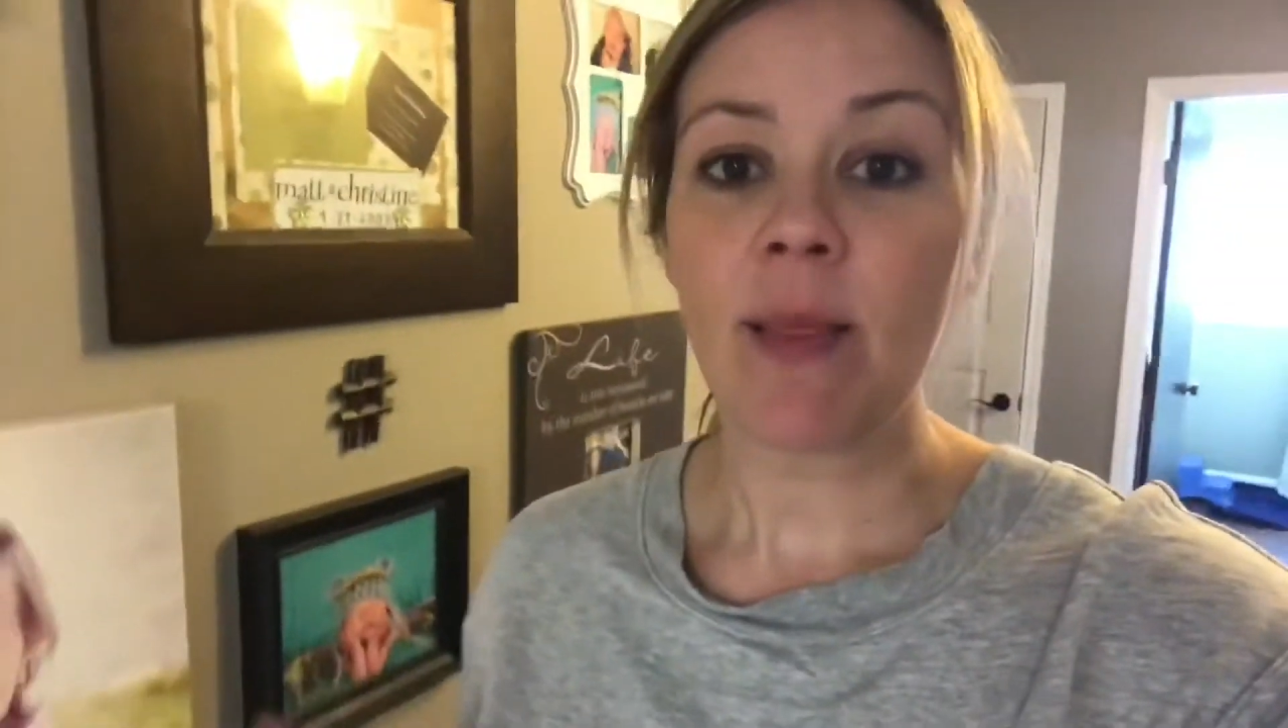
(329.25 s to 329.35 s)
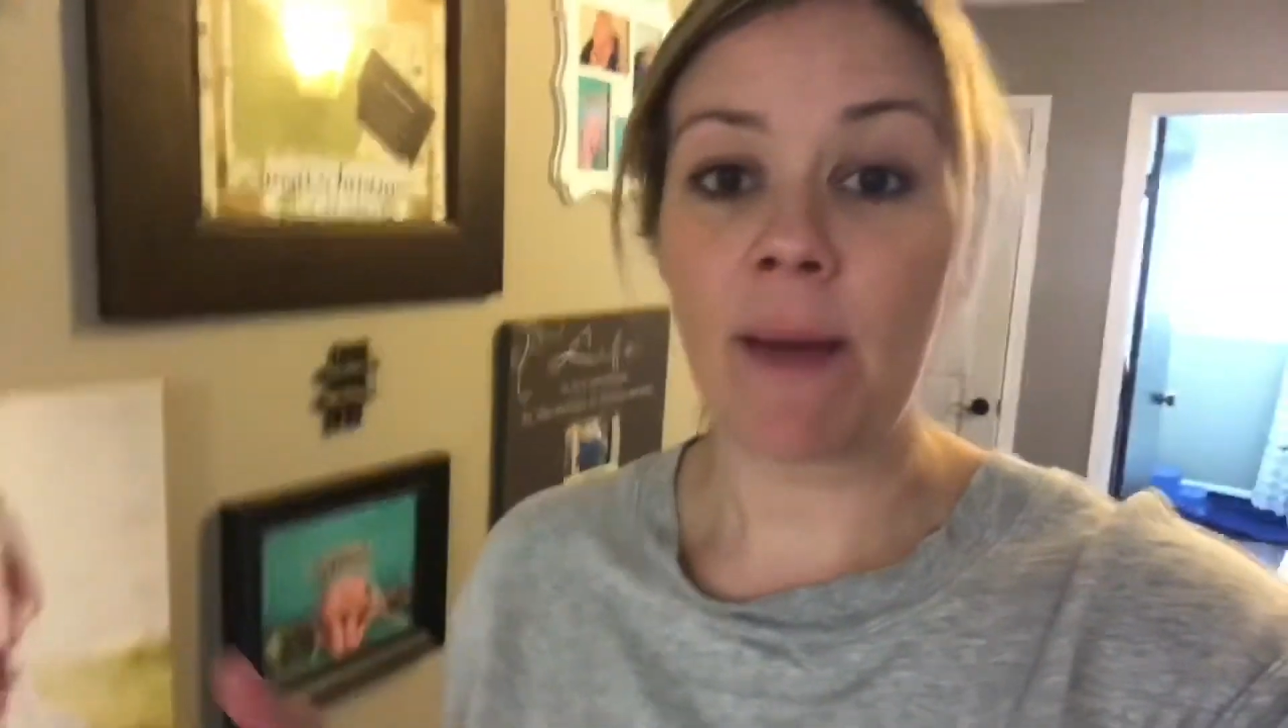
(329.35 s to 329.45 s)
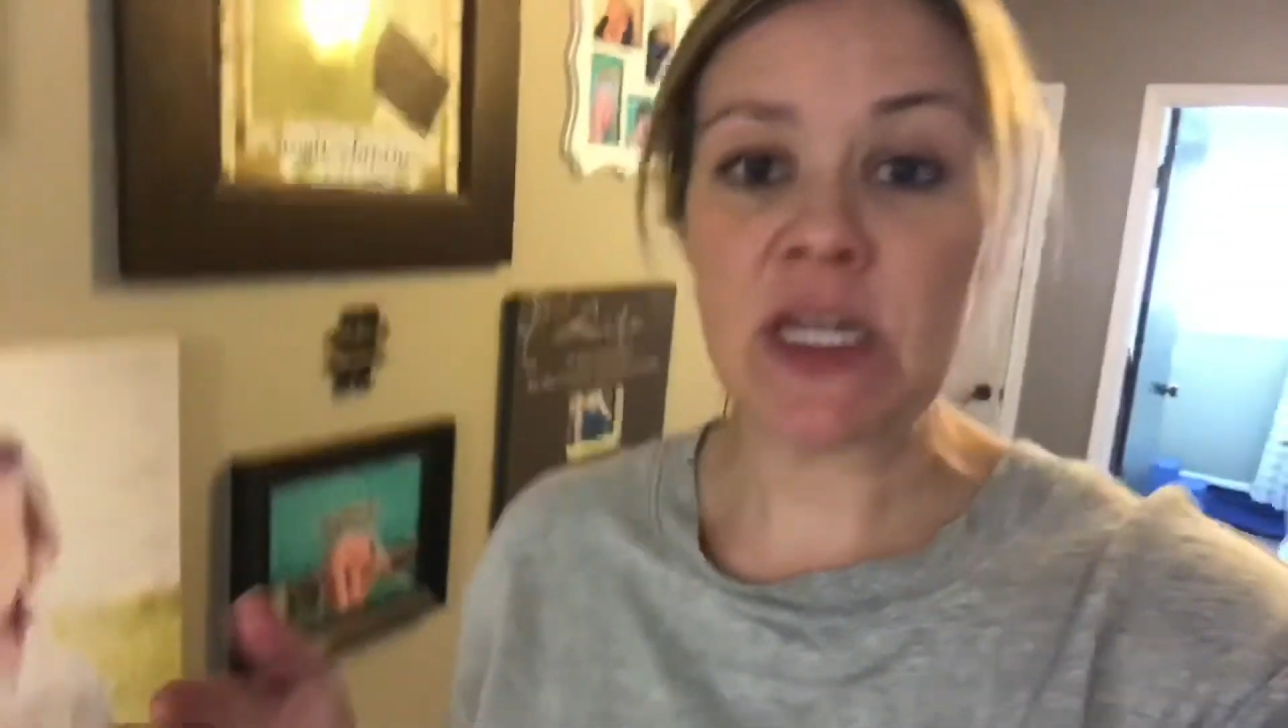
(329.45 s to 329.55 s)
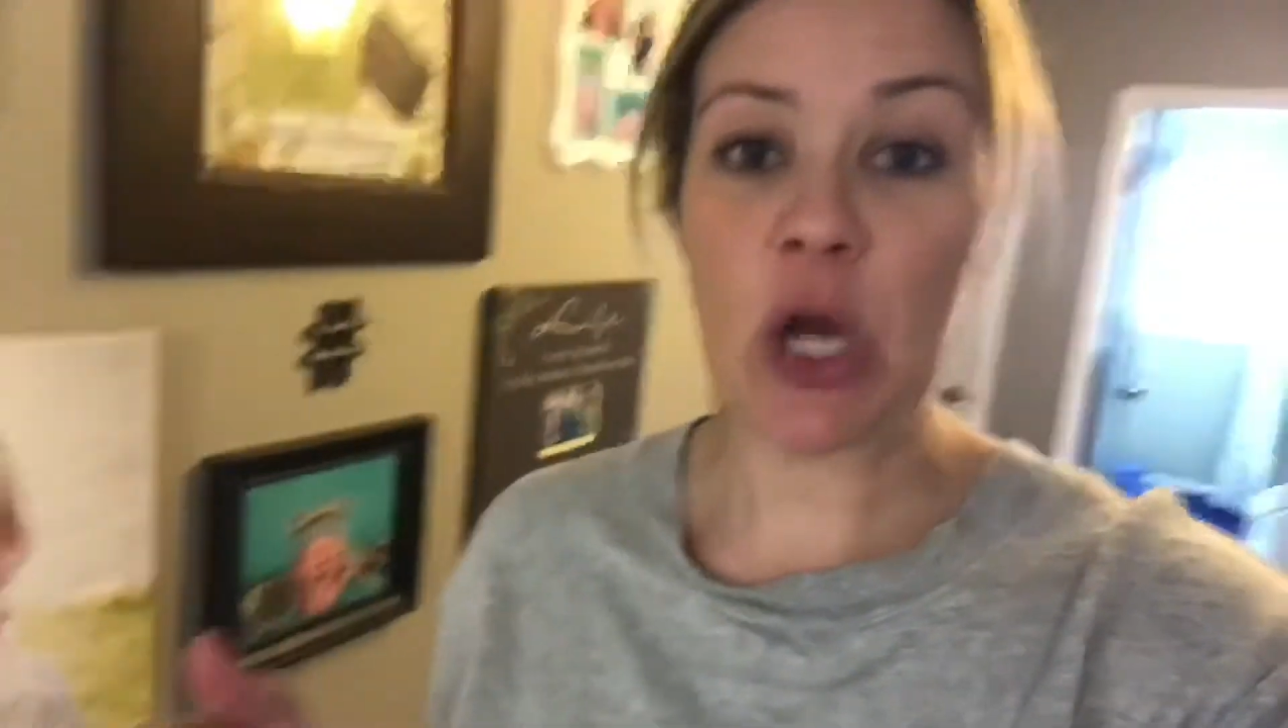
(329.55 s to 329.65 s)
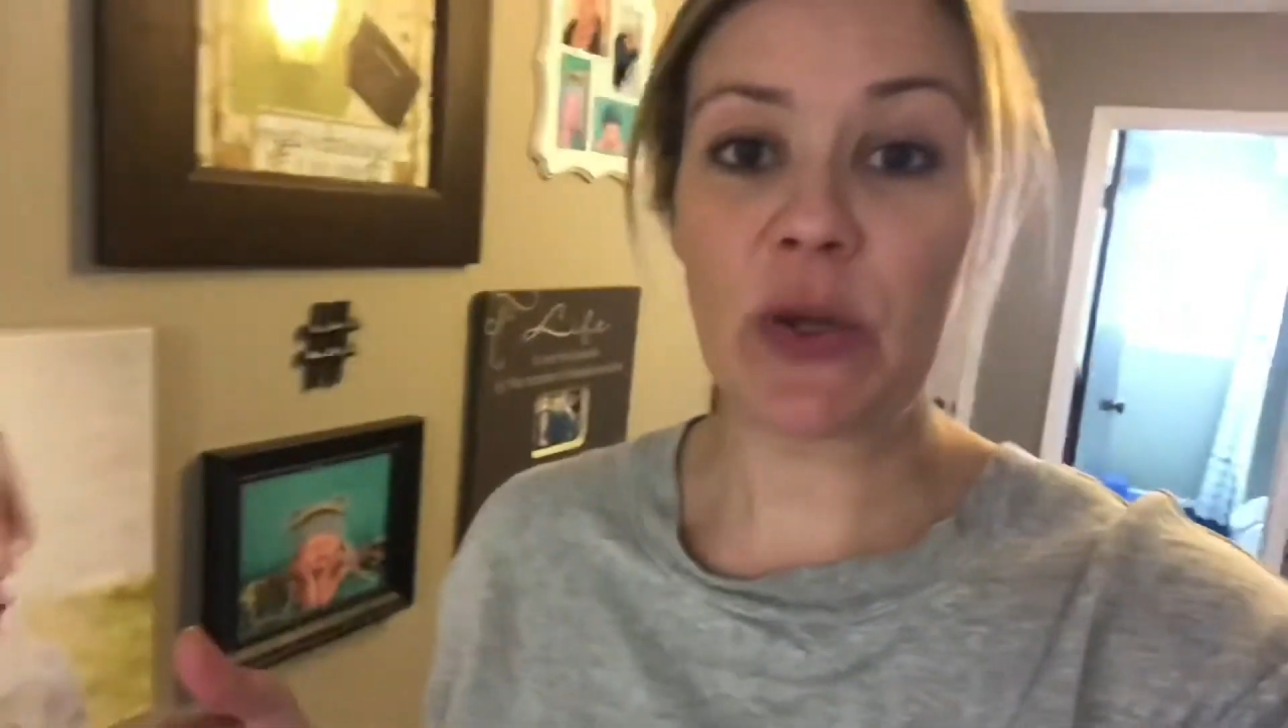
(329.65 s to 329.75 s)

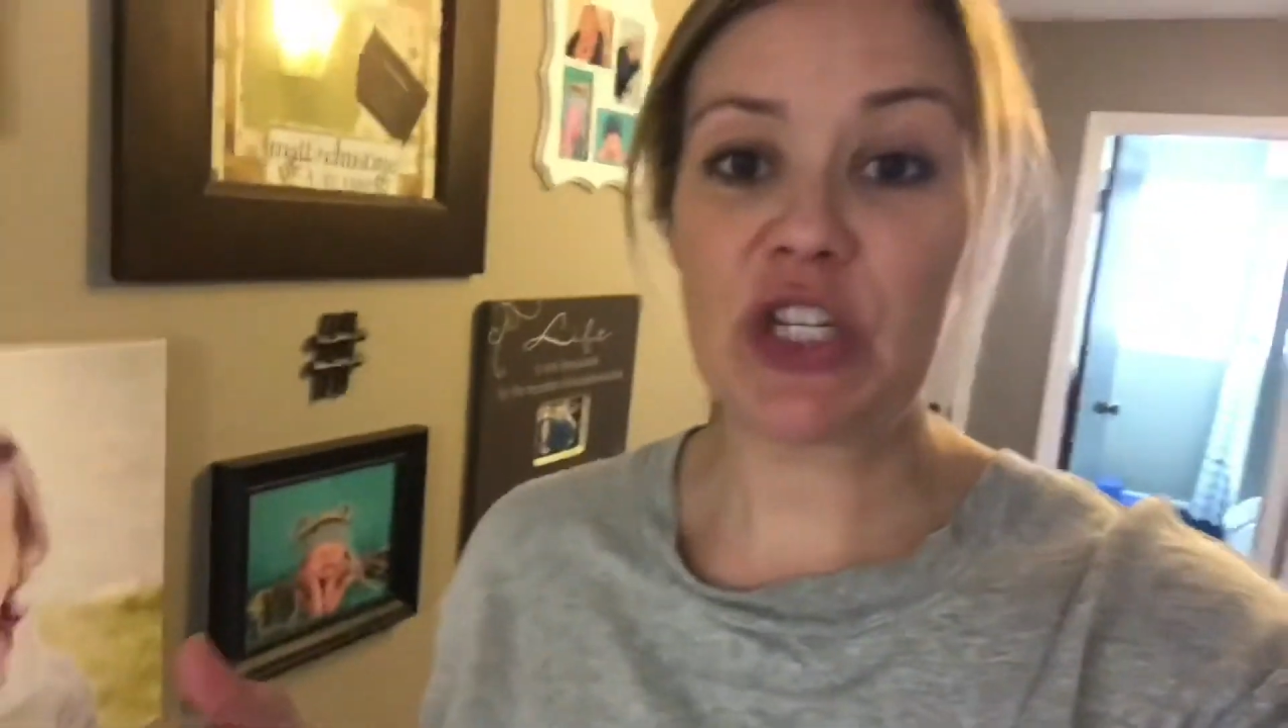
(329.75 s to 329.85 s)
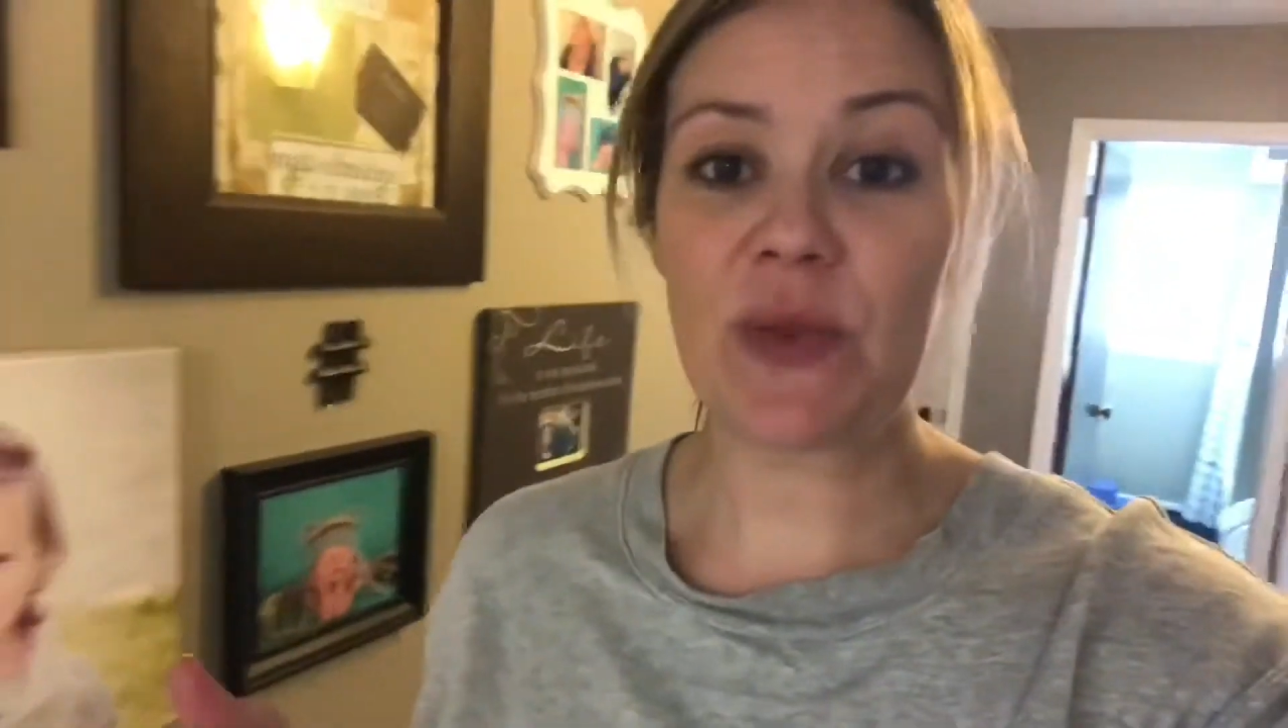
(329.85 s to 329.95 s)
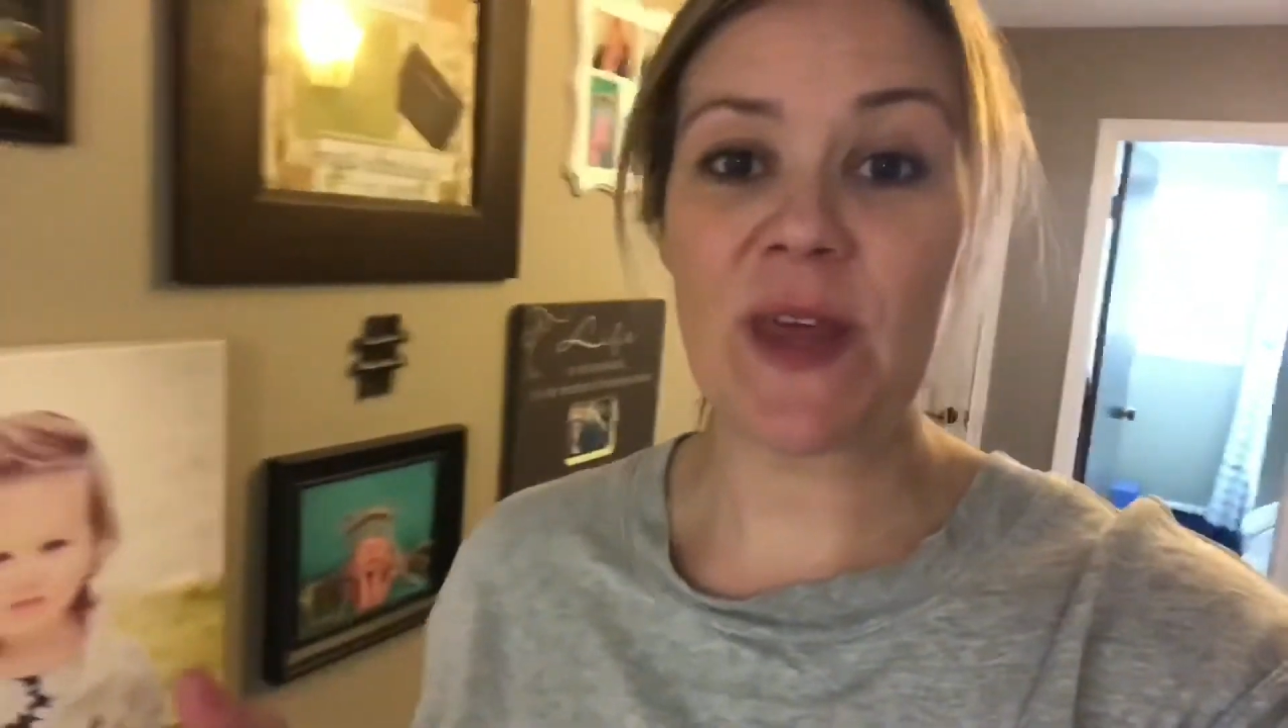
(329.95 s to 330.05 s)
let me know what you